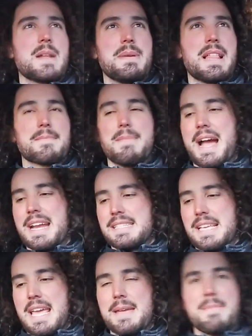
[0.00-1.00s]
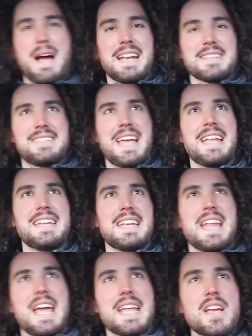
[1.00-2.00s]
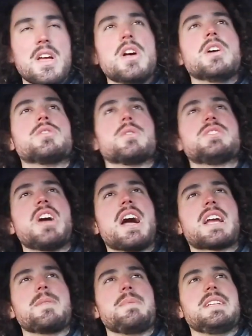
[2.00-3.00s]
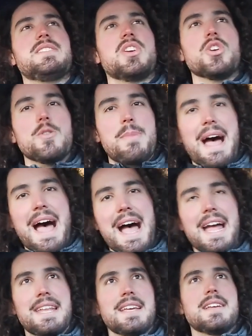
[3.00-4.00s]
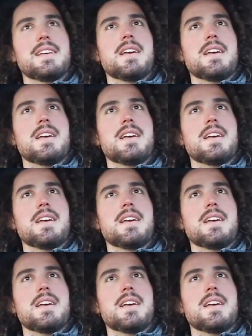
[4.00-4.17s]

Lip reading: gonna be like minus 8, minus 10 tonight. So it's not gonna be too bad,